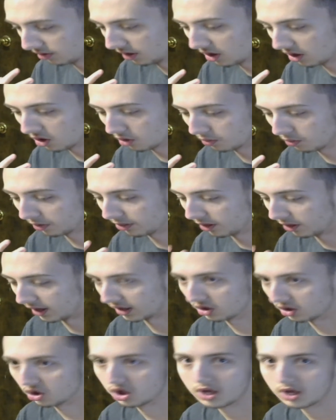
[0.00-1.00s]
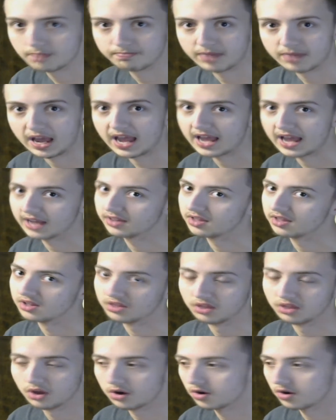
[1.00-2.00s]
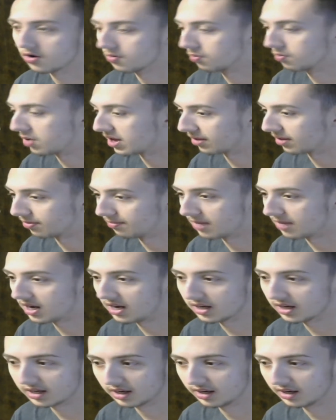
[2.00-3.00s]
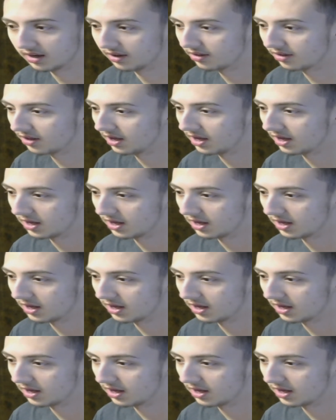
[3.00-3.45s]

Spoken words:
littered with, like, chip bags. It's littered with mangas.